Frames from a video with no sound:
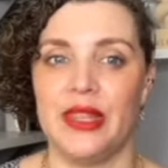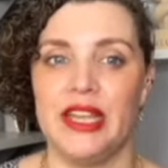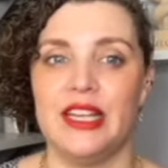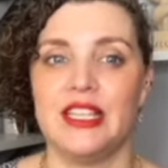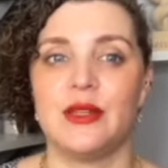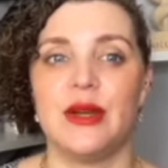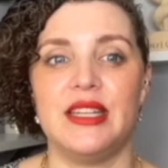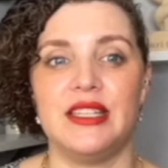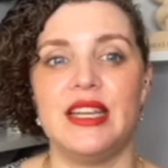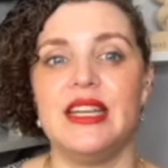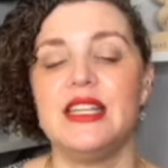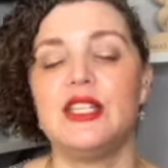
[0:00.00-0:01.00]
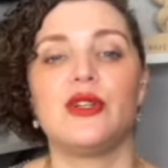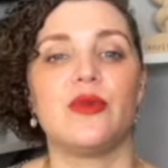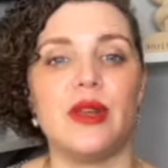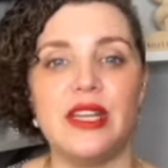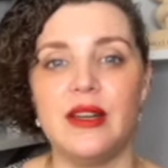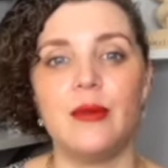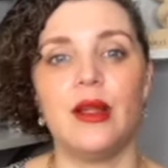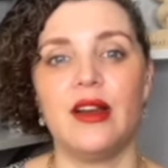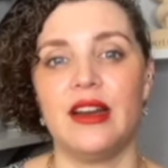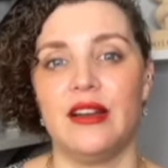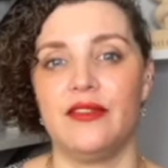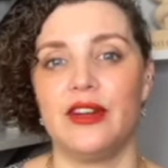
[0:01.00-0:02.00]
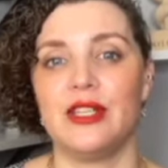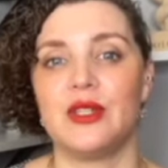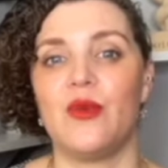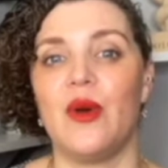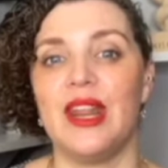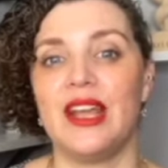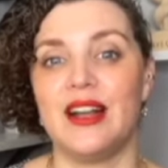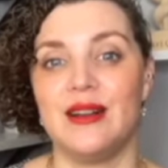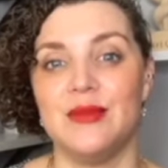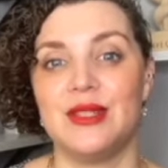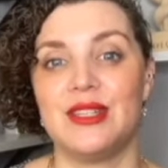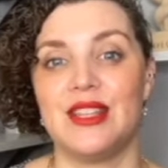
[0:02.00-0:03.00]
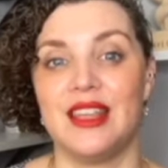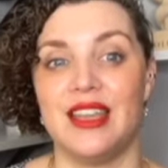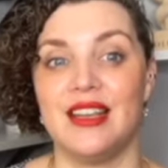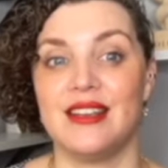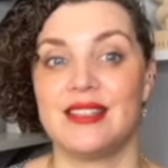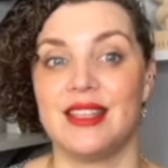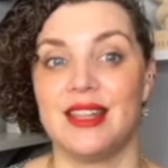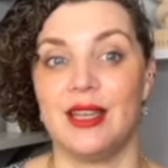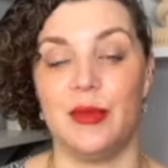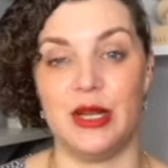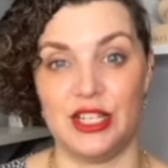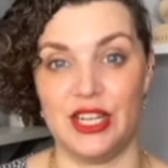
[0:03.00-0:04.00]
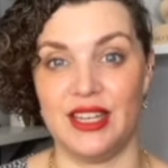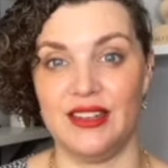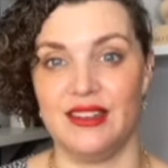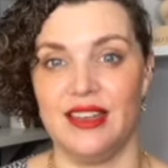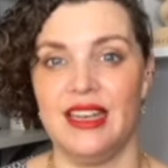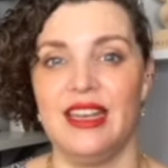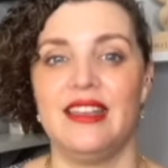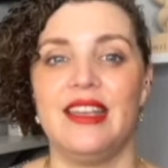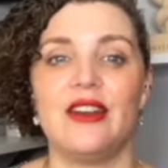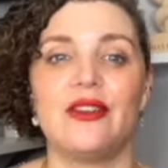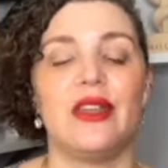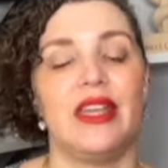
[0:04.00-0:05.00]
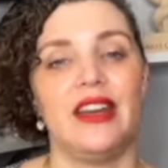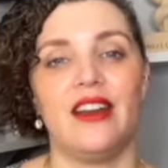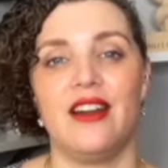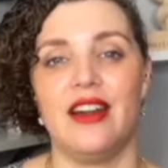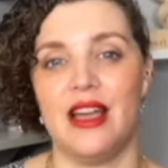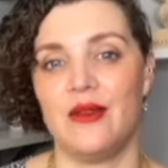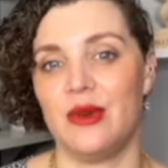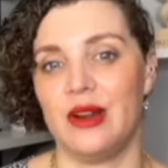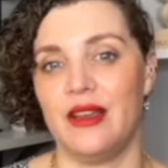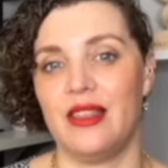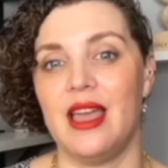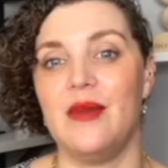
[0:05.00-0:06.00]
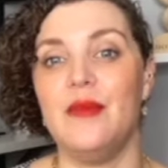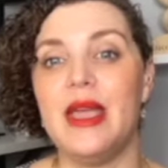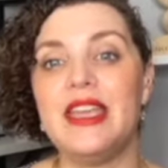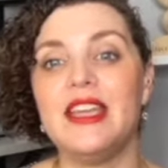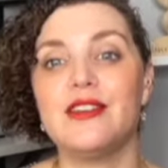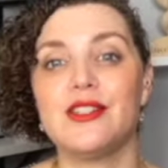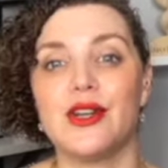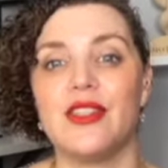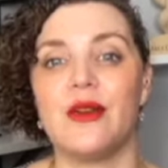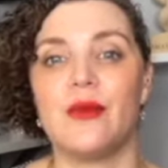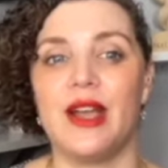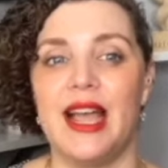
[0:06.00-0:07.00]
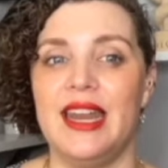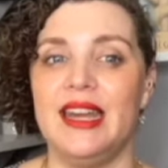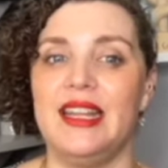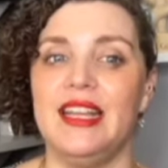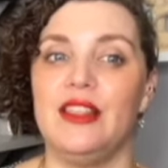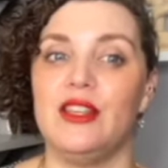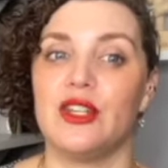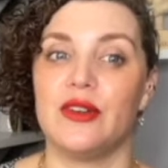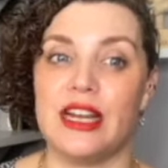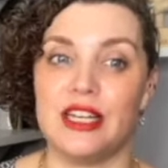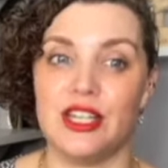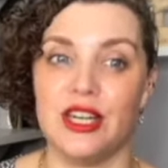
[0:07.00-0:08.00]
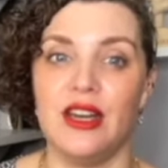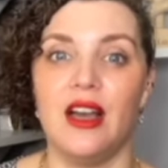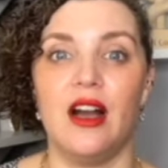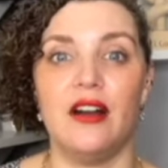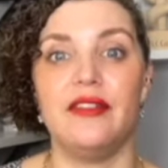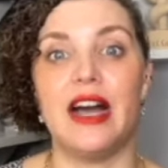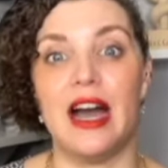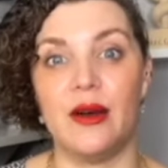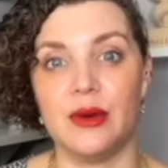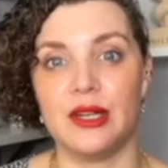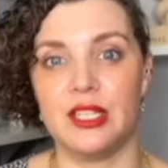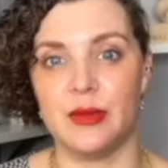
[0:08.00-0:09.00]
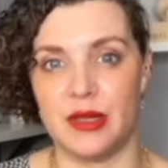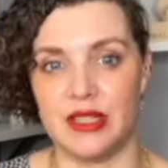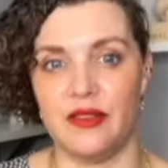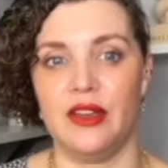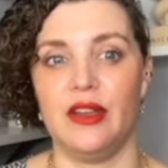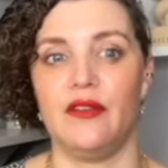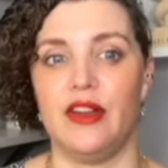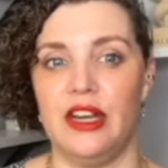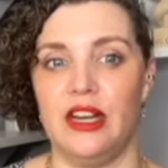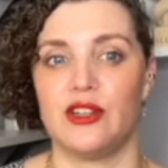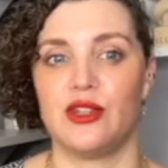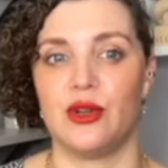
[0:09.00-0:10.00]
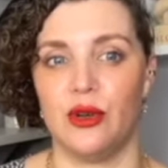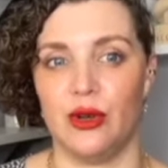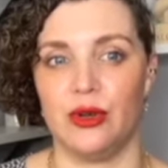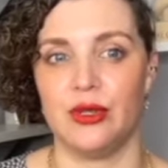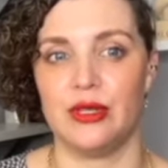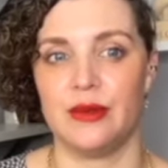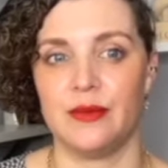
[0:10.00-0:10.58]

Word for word: So I decided to redouble our efforts when it comes to things like budgeting, calculating our net worth, and making sure that we're headed in the direction of our specific financial goals.